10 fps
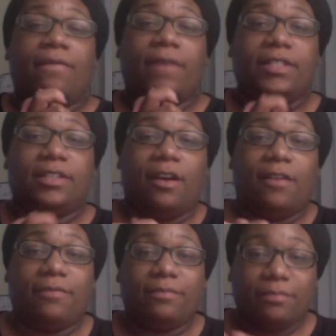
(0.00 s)
First
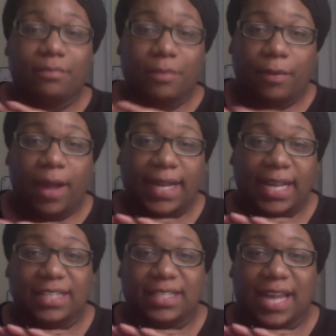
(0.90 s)
off, before I
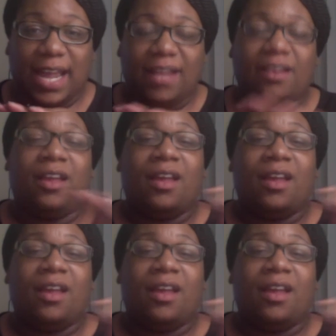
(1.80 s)
get into that,